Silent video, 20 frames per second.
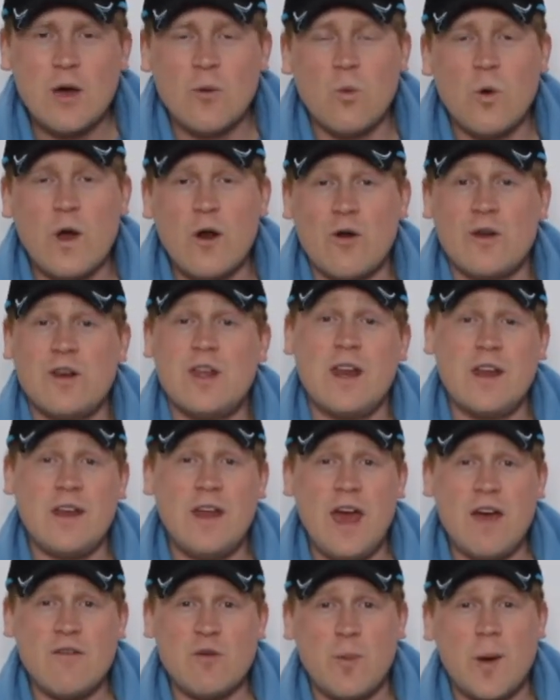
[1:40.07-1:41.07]
where I needed
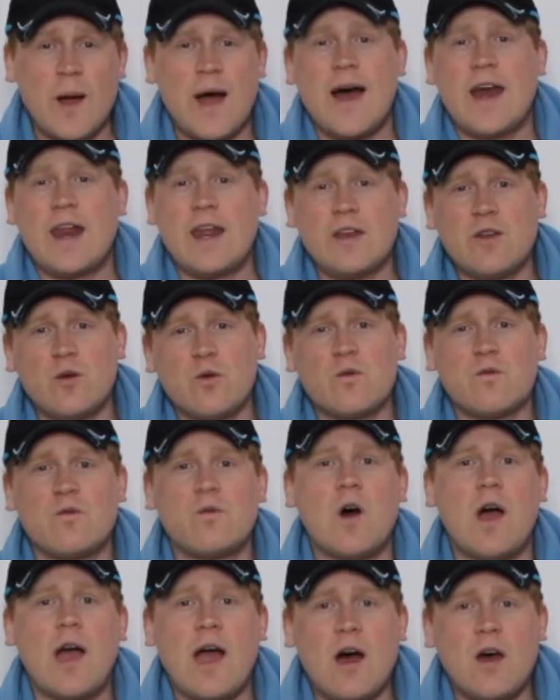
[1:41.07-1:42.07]
to have a party to
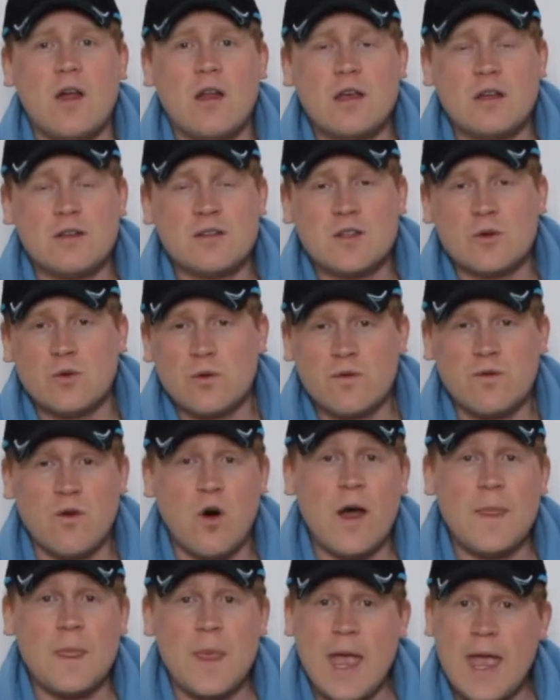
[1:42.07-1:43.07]
invite